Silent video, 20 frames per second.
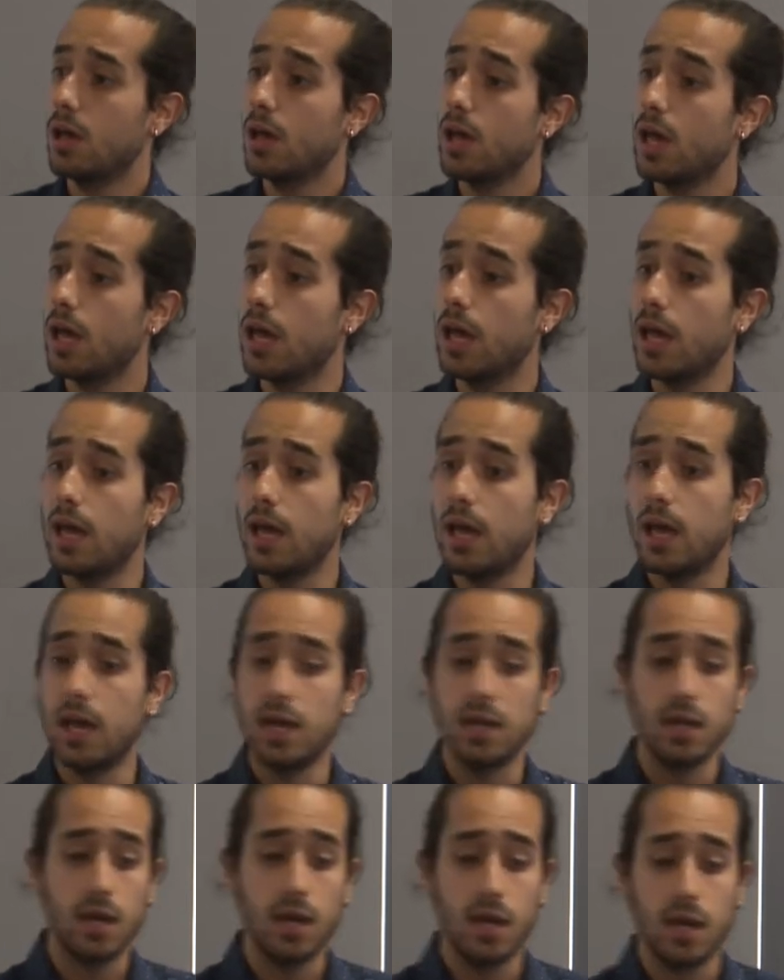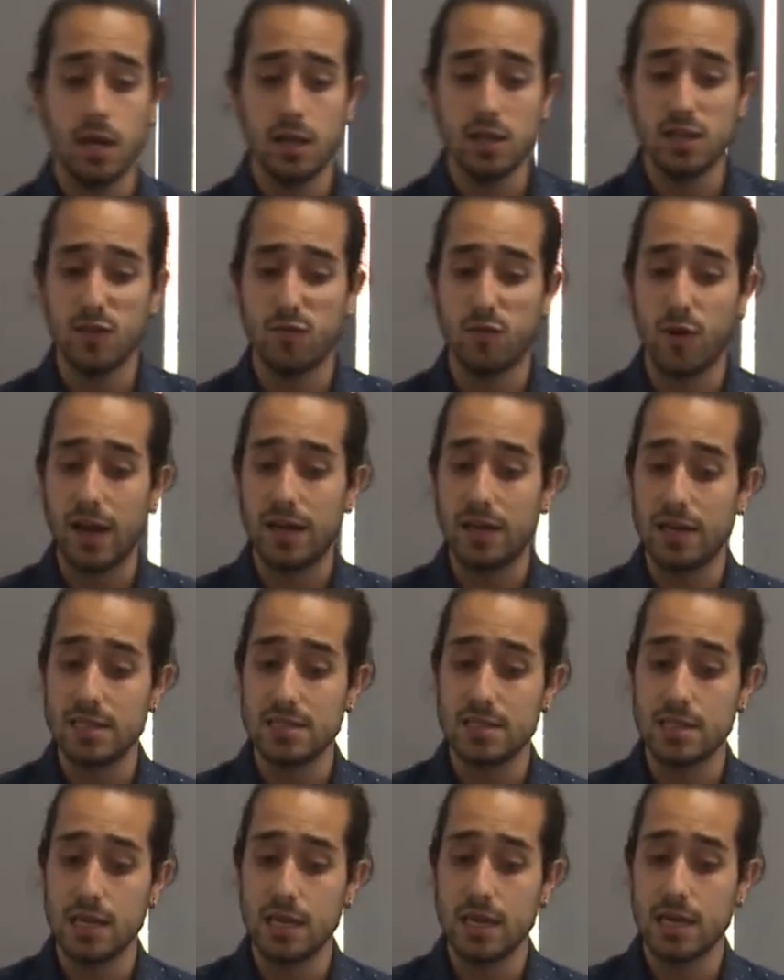uh, define as the,